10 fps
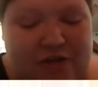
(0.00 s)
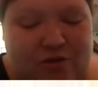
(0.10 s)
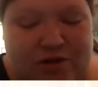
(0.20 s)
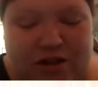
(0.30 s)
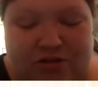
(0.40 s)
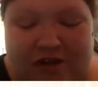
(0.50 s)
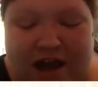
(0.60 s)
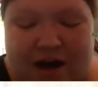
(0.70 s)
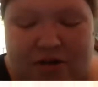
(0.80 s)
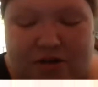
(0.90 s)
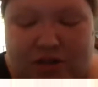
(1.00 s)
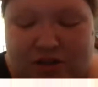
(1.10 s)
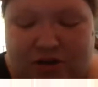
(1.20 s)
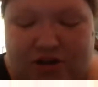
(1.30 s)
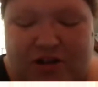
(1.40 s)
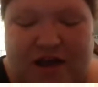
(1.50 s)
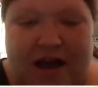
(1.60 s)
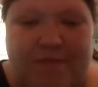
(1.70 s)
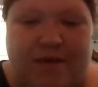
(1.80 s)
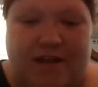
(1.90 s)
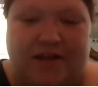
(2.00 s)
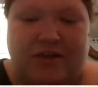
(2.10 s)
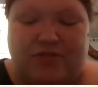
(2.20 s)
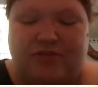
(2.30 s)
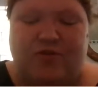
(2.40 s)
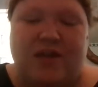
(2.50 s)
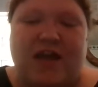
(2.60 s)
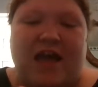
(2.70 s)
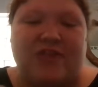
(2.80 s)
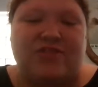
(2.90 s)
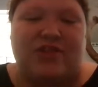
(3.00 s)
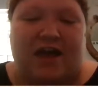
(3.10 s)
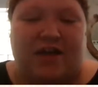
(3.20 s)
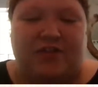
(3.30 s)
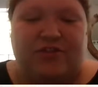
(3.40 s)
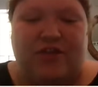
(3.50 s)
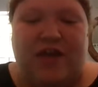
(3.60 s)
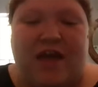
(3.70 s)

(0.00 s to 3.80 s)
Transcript: 23 hours, and 39 minutes, 48 seconds.